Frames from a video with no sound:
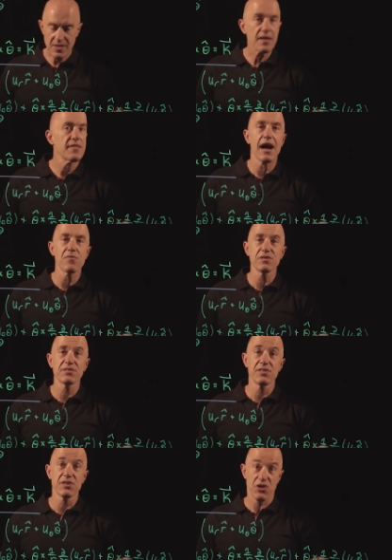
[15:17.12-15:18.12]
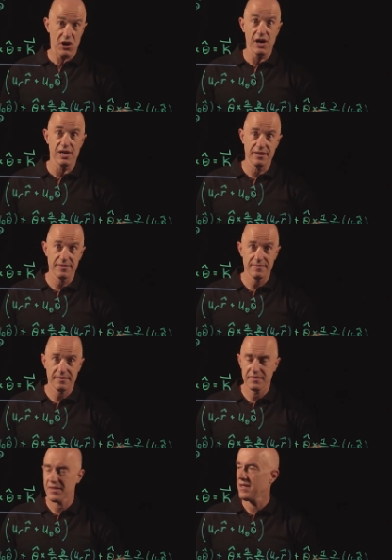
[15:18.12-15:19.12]
that was the curl.
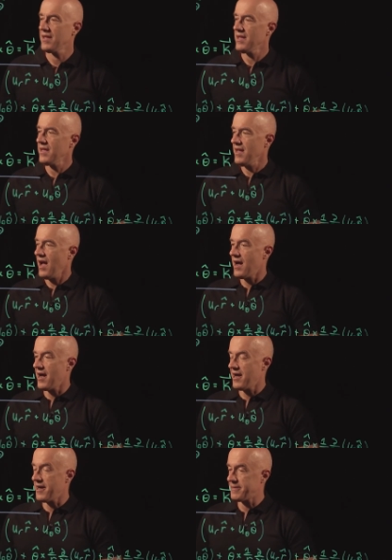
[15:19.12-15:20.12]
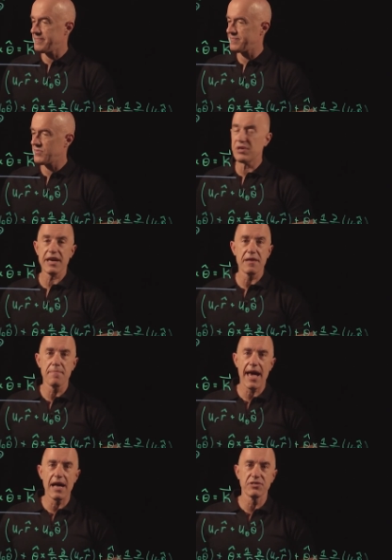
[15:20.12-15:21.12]
You can
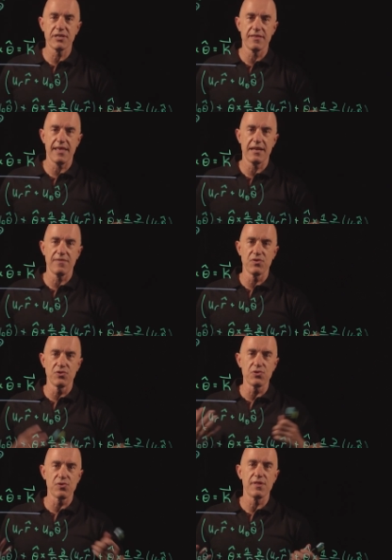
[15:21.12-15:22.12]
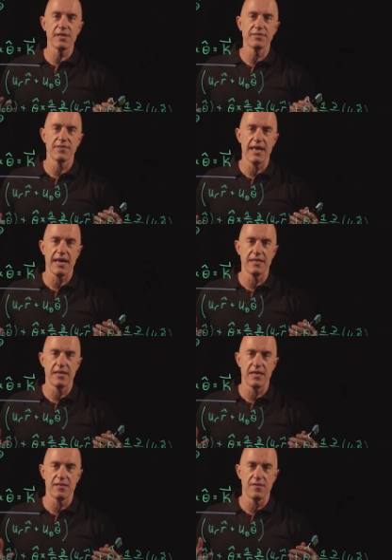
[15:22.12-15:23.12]
imagine that if you do this then
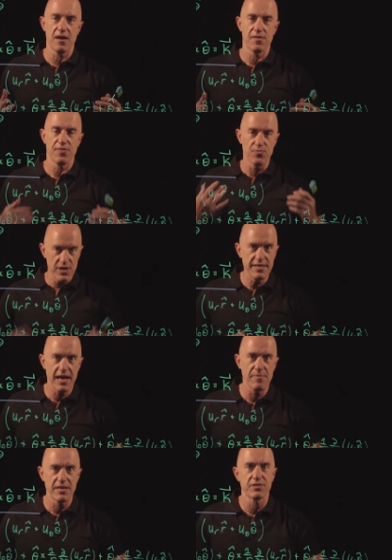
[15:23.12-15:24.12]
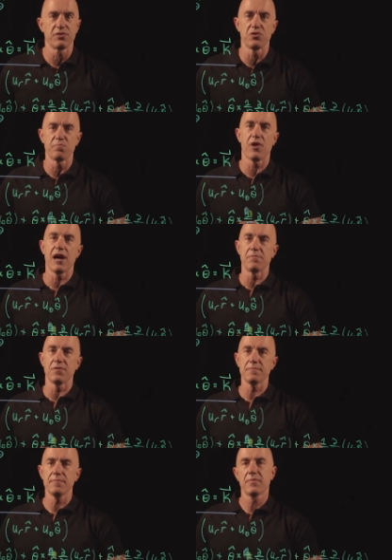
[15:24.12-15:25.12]
in a three-dimensional
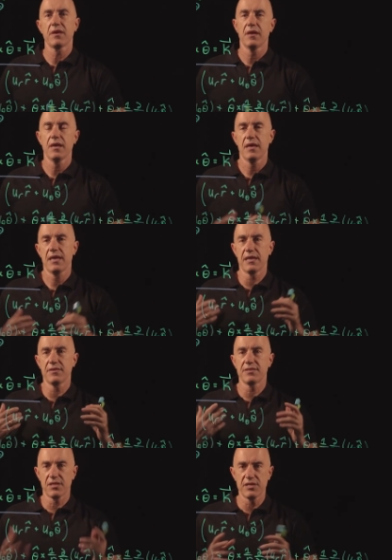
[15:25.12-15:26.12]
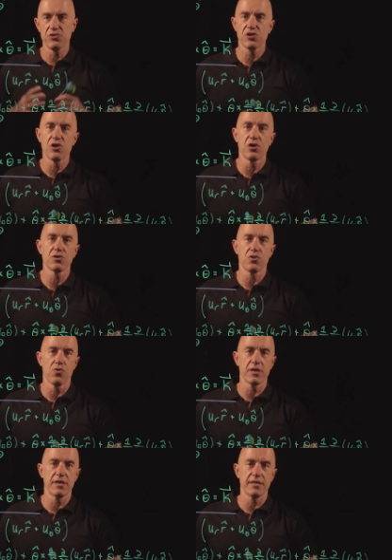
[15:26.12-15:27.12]
problem, in cylindrical
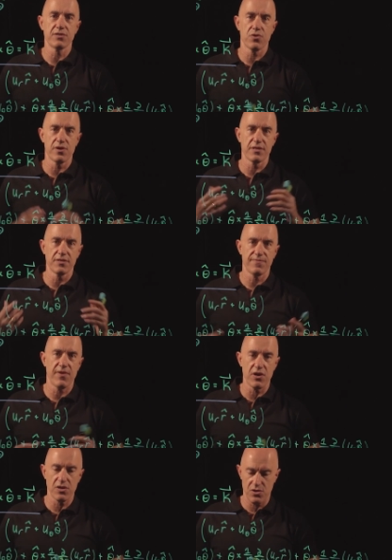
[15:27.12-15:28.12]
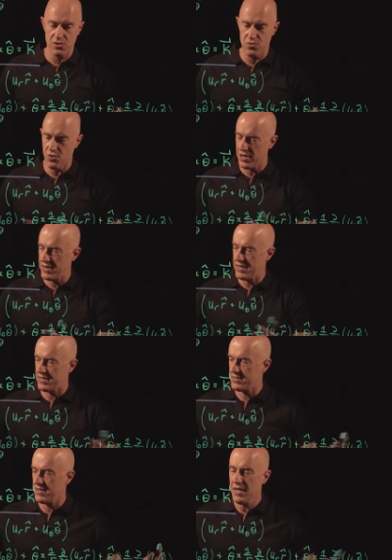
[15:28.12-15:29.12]
coordinates or in spherical
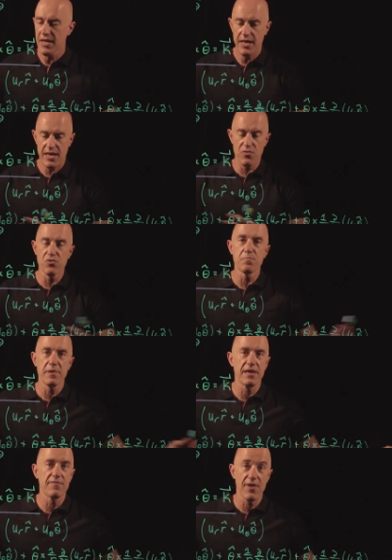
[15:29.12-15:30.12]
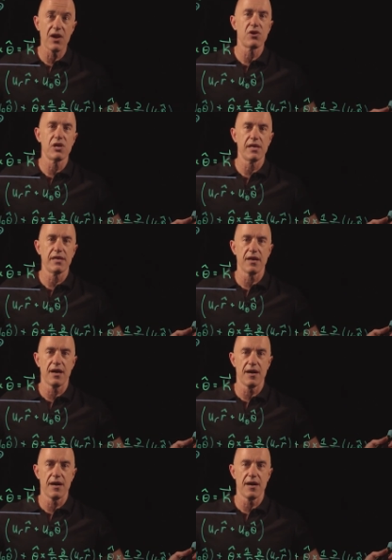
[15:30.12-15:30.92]
coordinates, it will be very